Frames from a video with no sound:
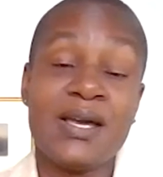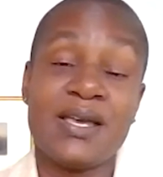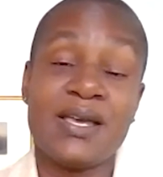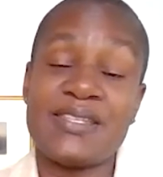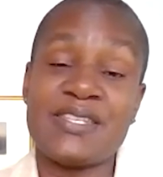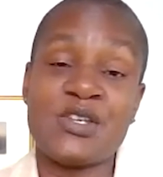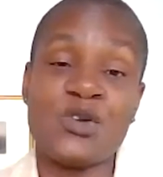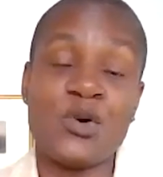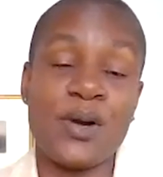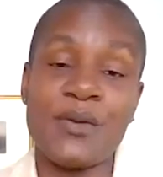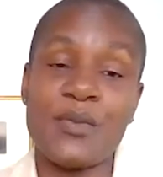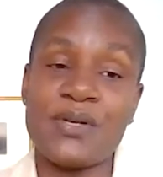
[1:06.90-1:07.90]
Yes, you know,
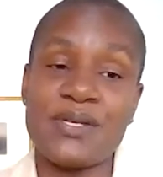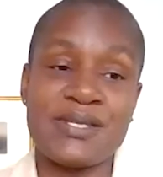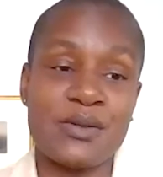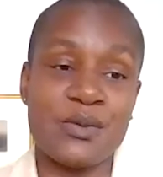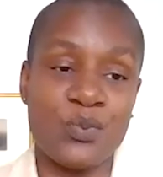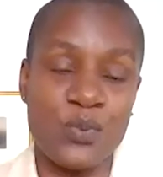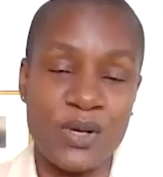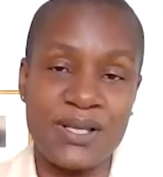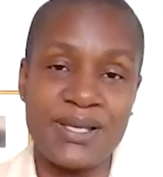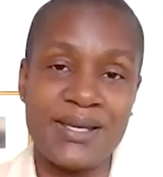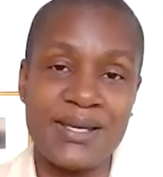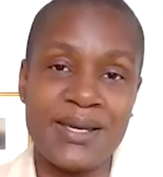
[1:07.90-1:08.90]
it was
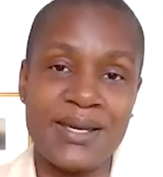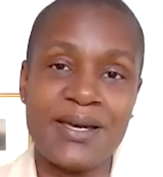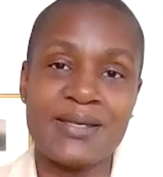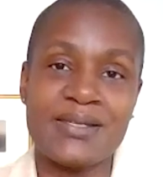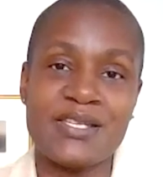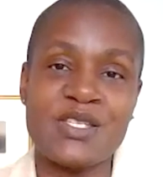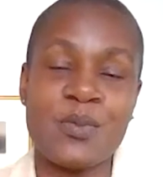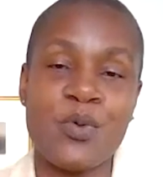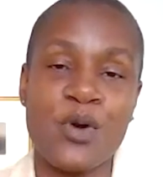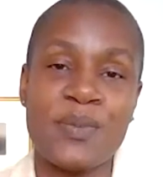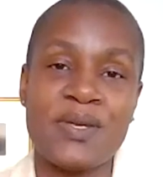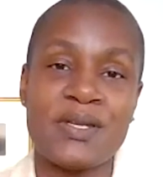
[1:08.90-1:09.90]
really a
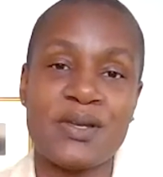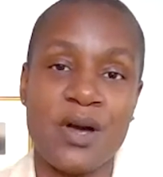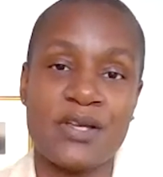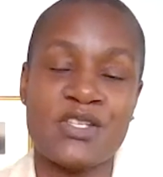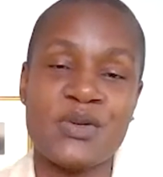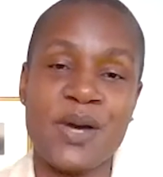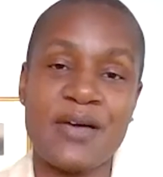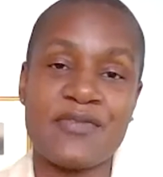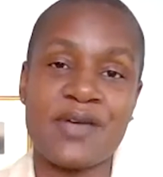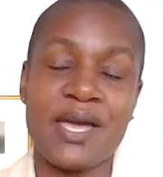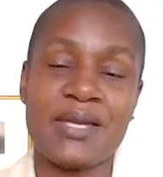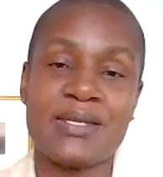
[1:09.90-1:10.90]
disappointment not to have
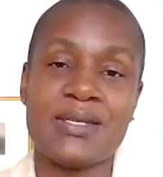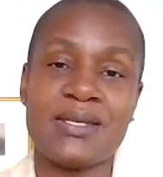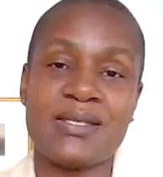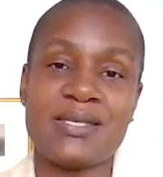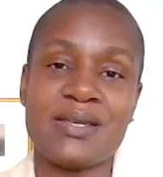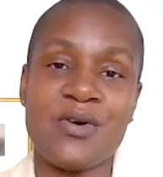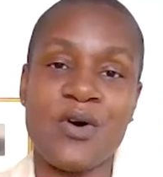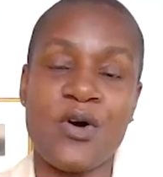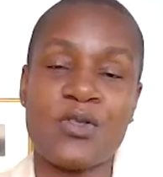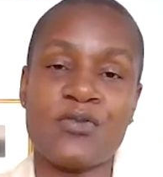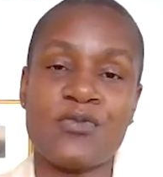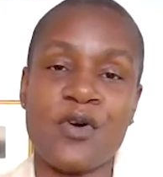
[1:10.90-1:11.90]
candidates in
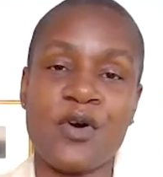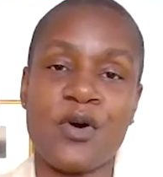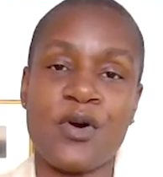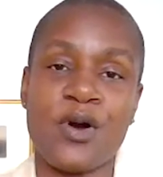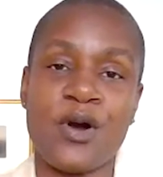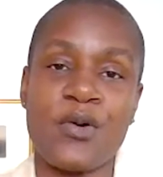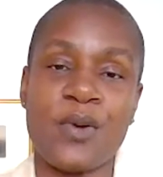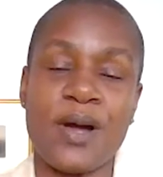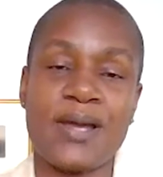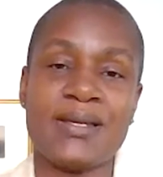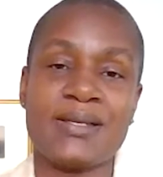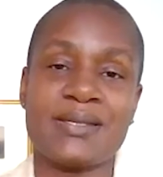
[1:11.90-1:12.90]
all of our, our
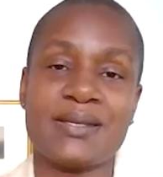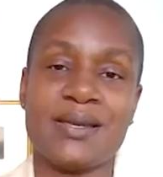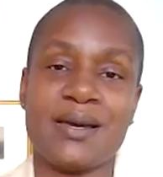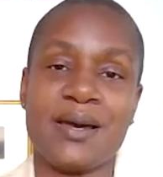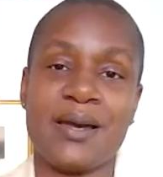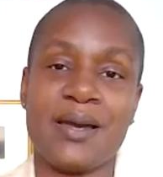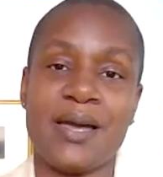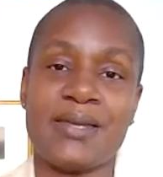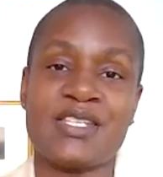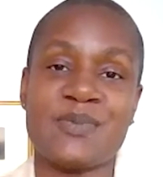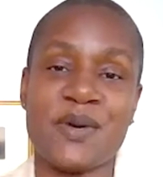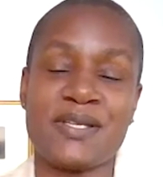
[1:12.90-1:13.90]
ridings, and I had
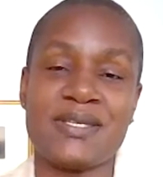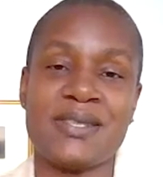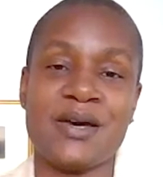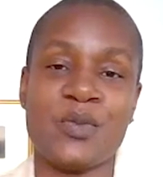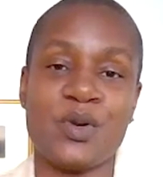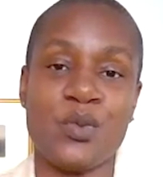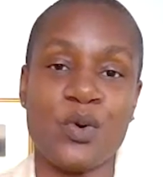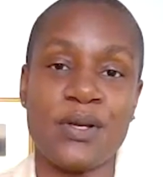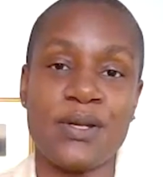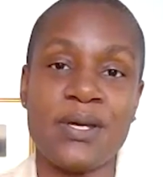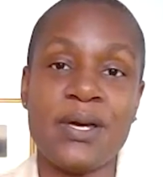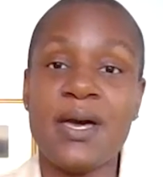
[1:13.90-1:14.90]
expected that we
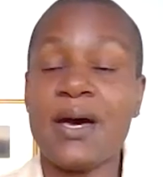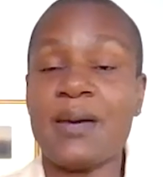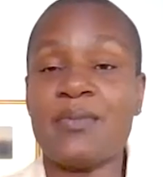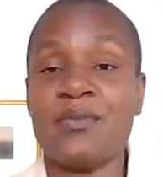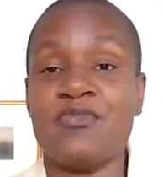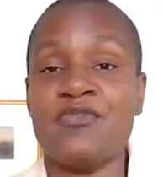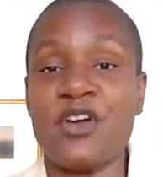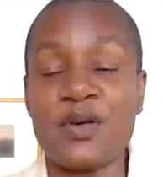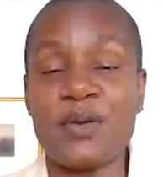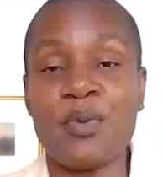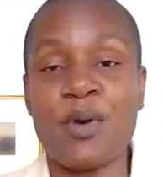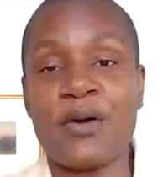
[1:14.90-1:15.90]
would. I'm
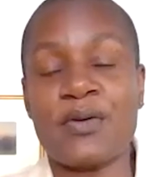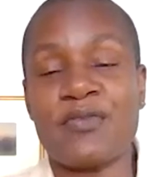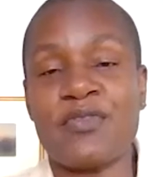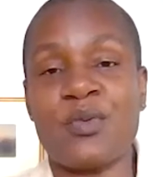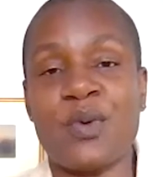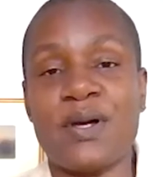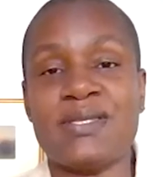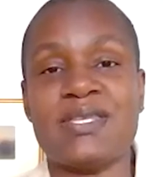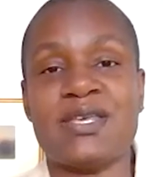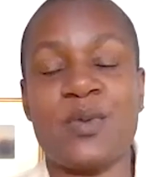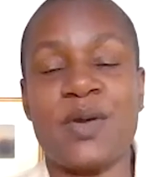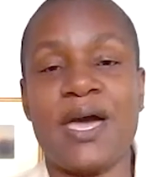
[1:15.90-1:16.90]
very proud of the ones
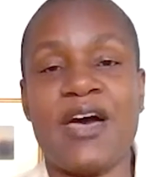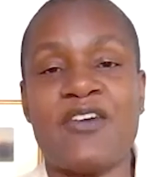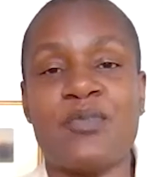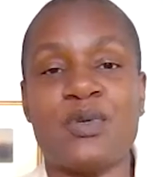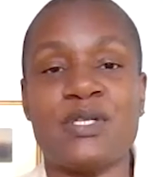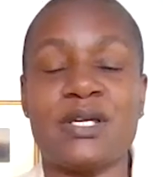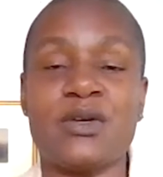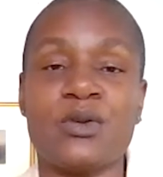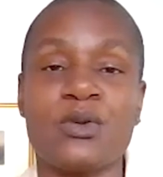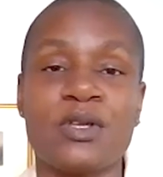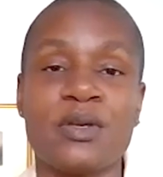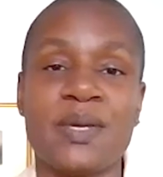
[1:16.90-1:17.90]
that we have,
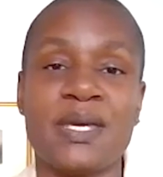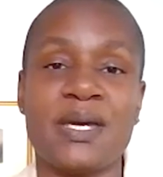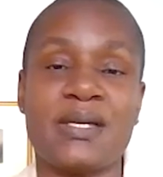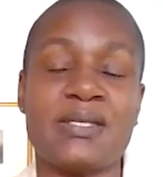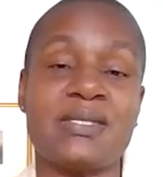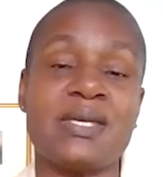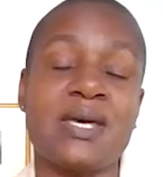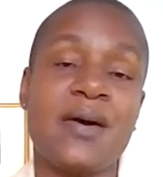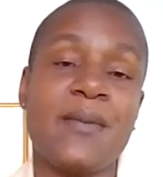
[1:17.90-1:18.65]
particularly because